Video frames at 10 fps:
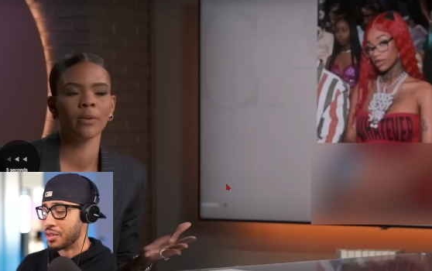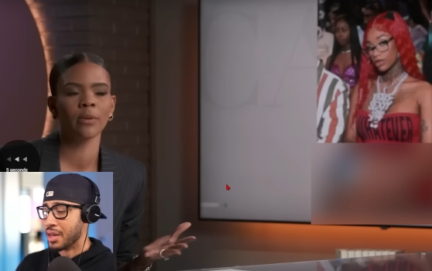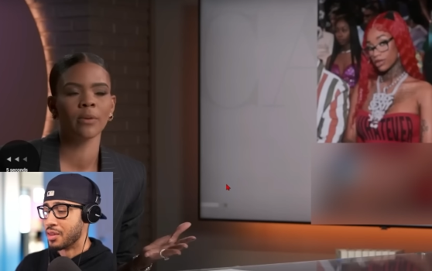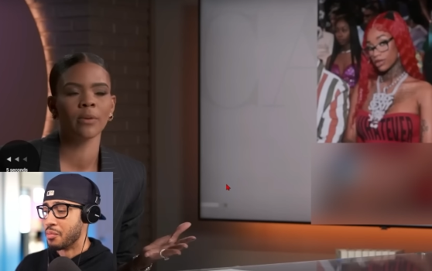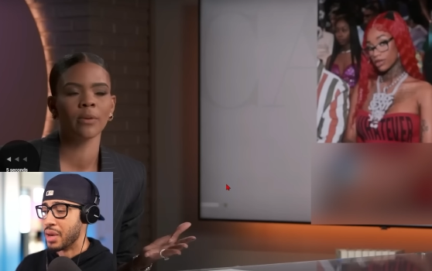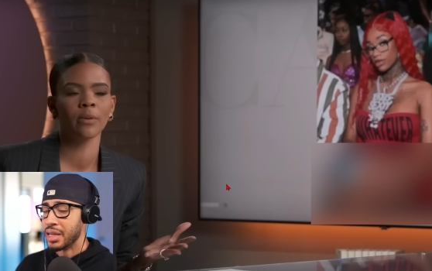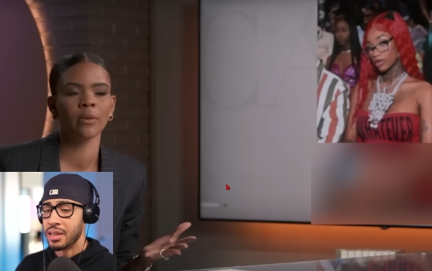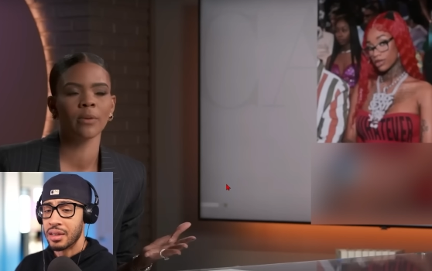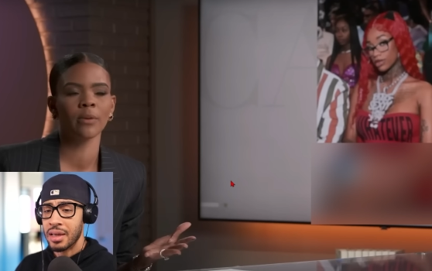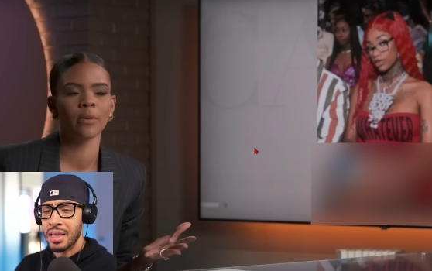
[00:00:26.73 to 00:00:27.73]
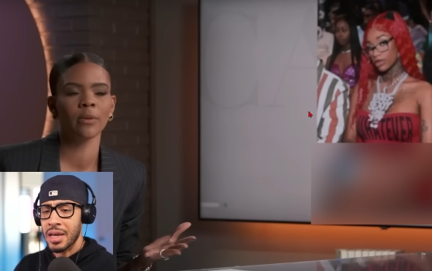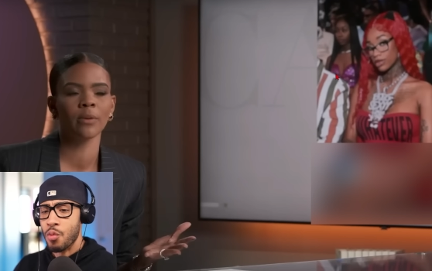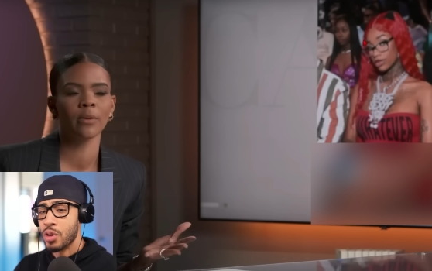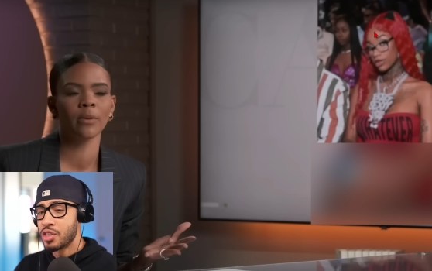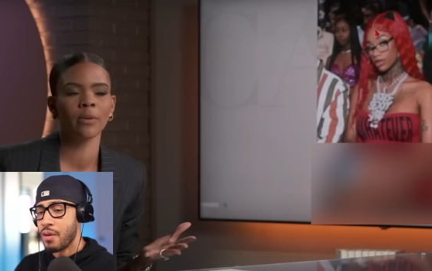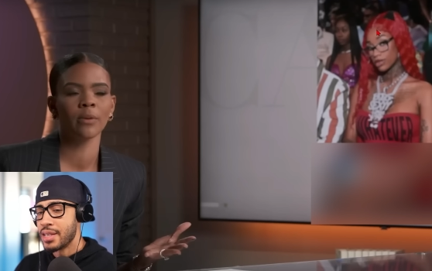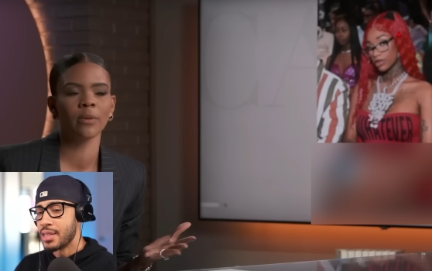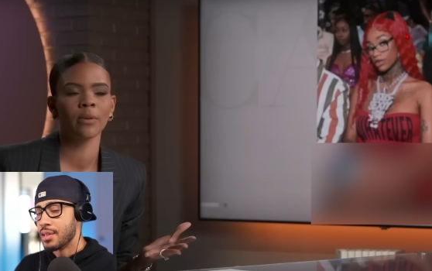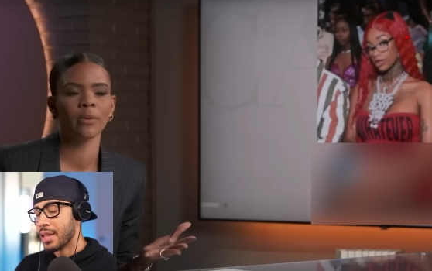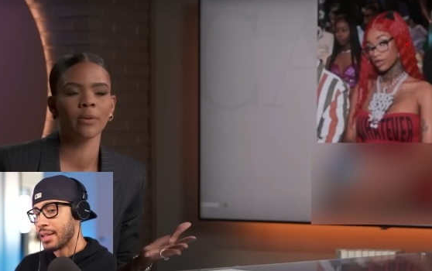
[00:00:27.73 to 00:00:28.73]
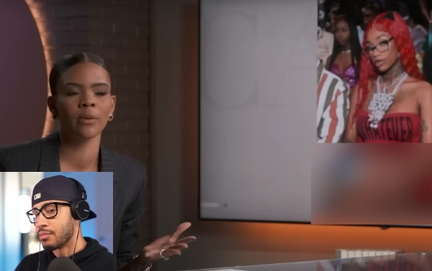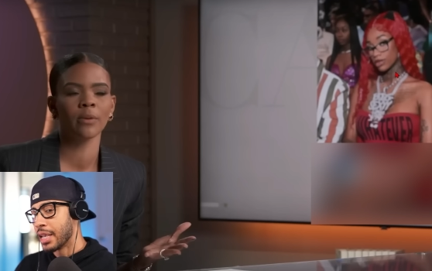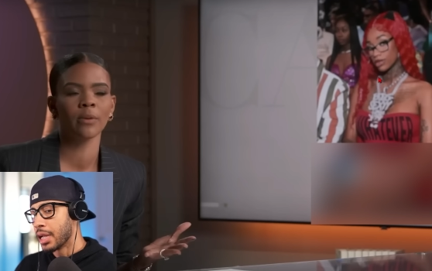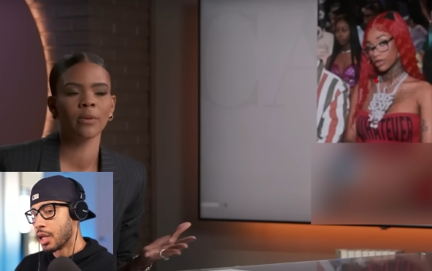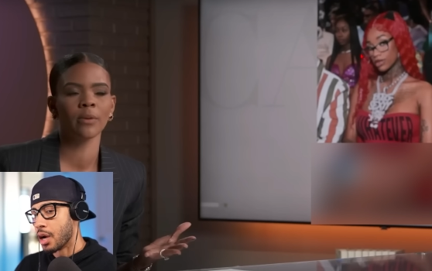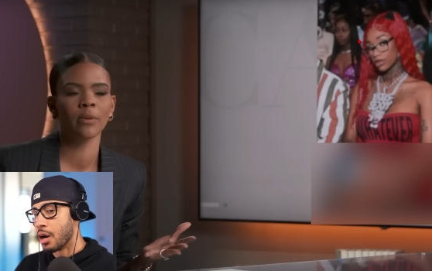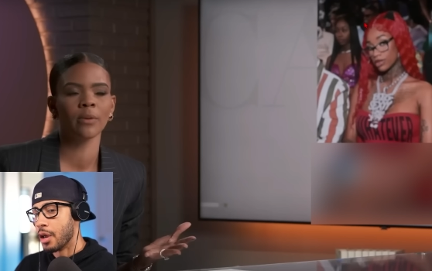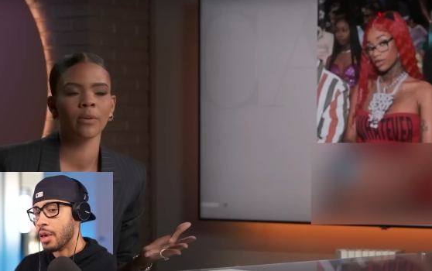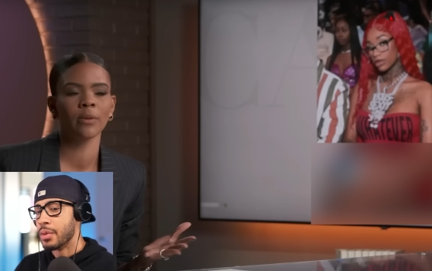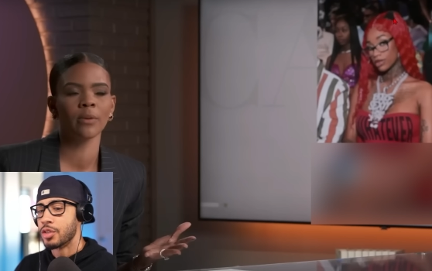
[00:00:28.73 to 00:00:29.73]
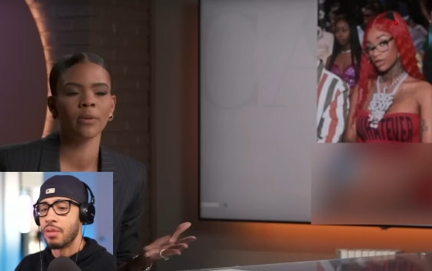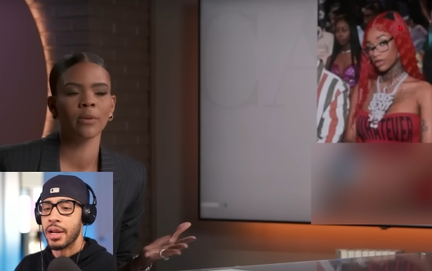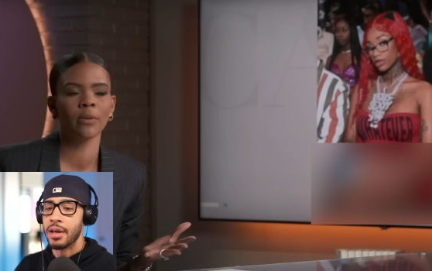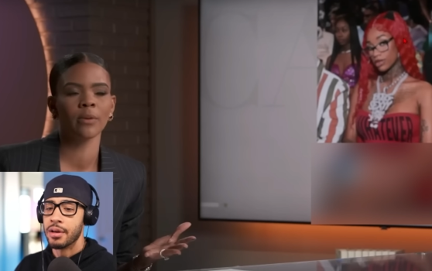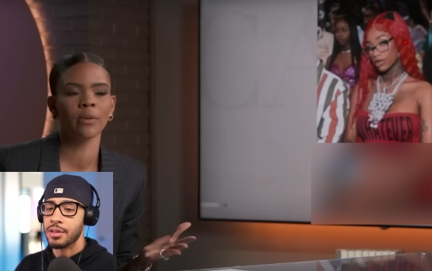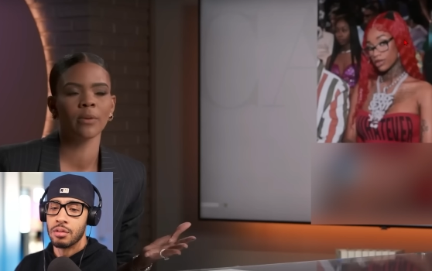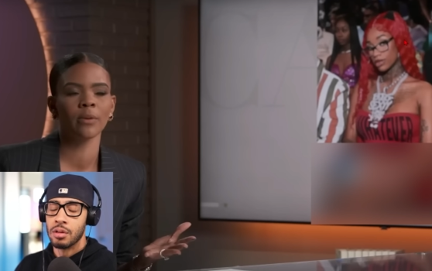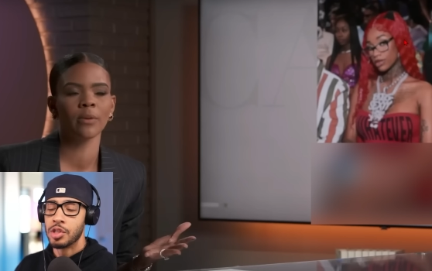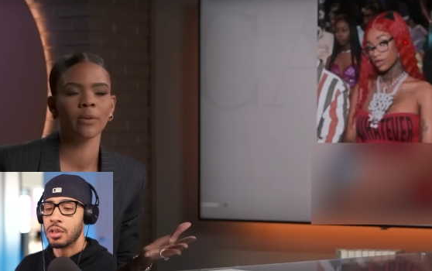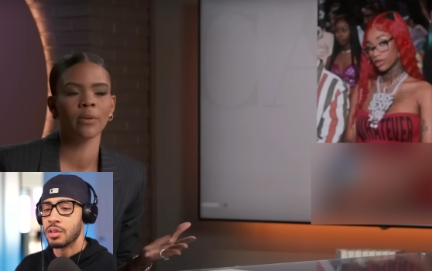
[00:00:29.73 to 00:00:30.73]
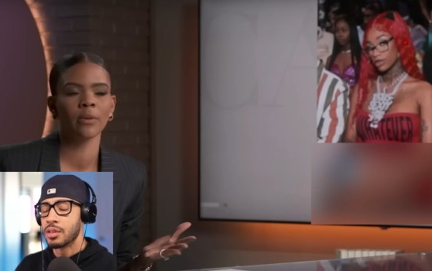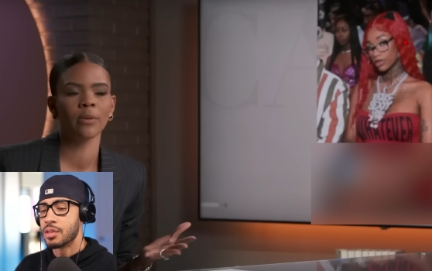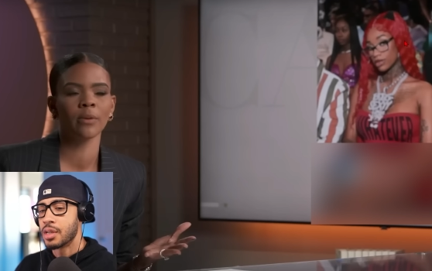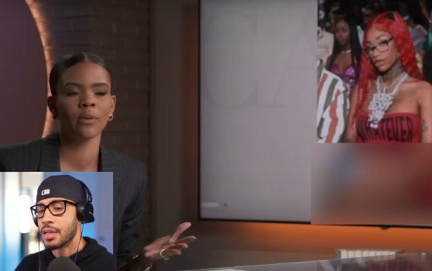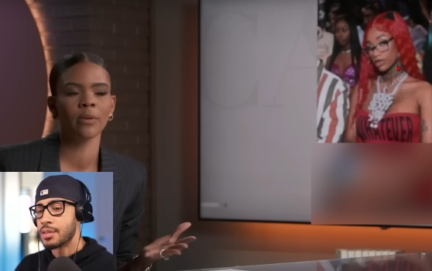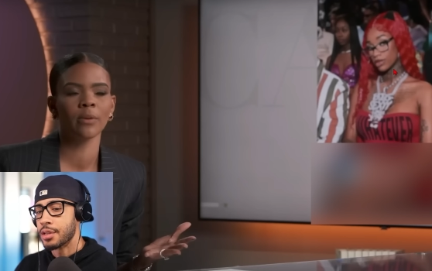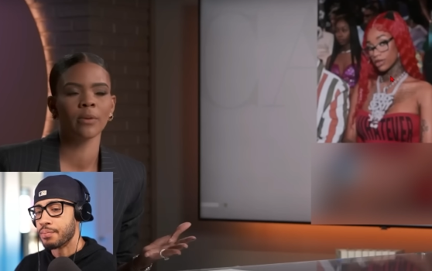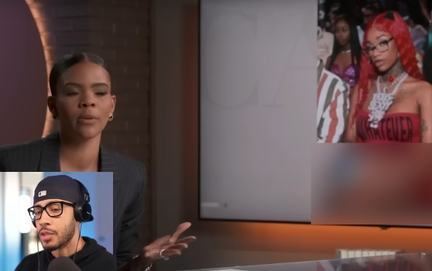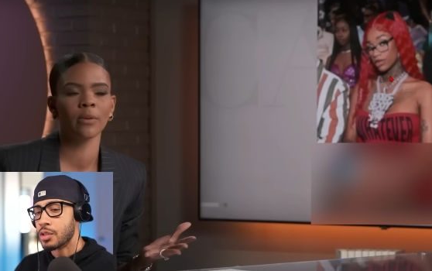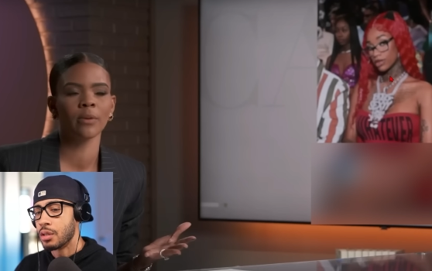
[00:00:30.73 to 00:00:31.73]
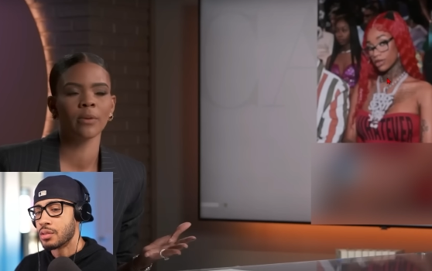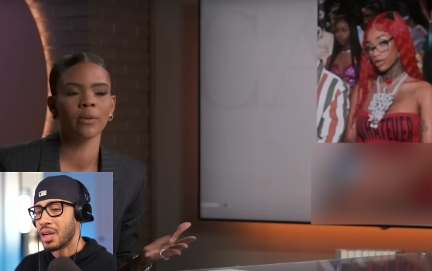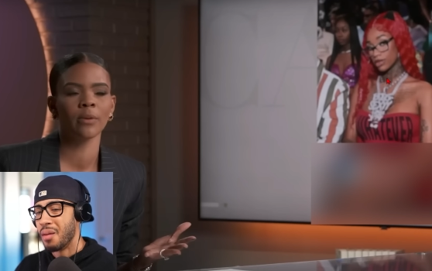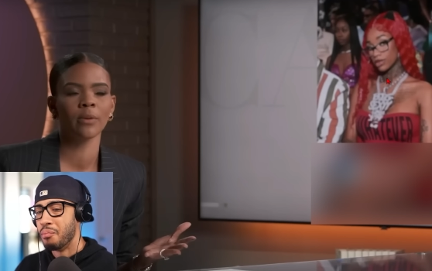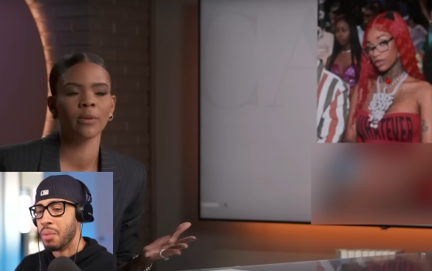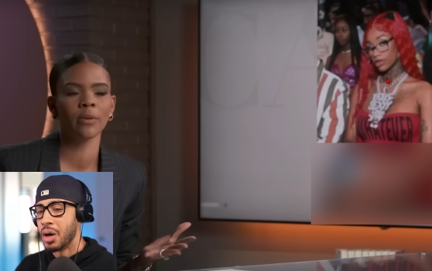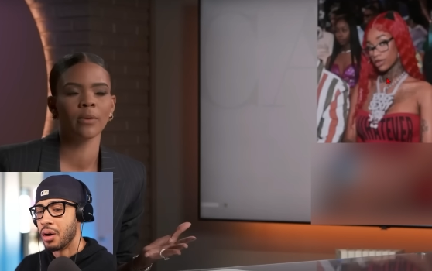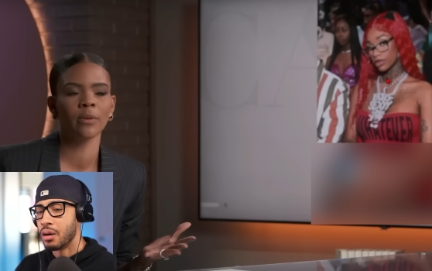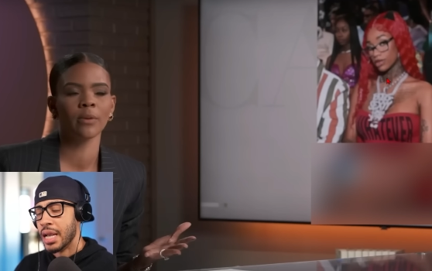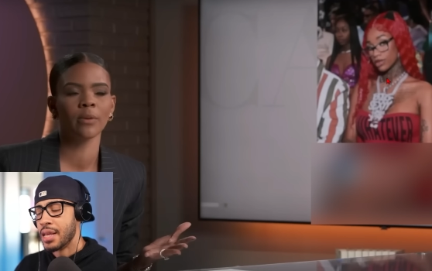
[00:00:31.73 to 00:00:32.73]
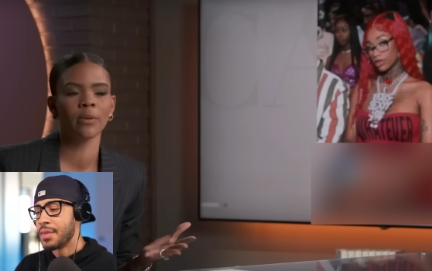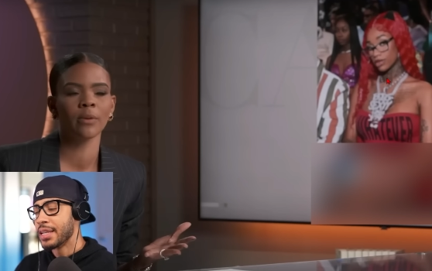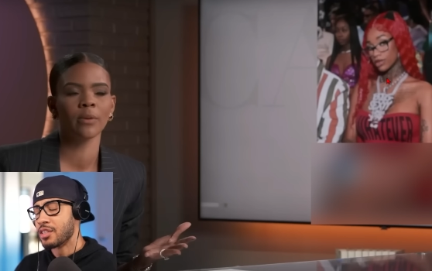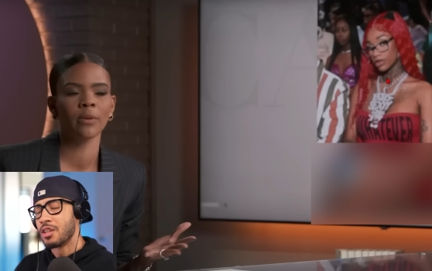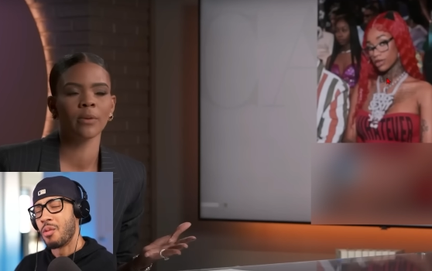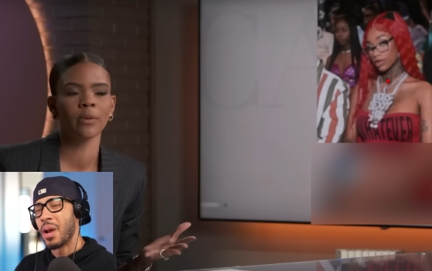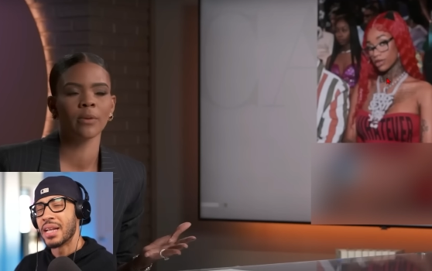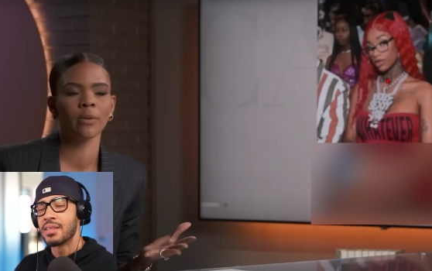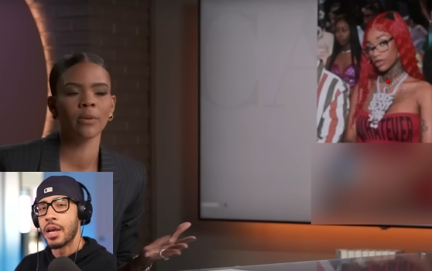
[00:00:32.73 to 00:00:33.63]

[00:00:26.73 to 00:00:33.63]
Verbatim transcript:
Speaker 1: that they're making. What's crazy, like take a look at her image right here. Just she looks disgusting. She looks like a bug. And the thing is, you know, when I say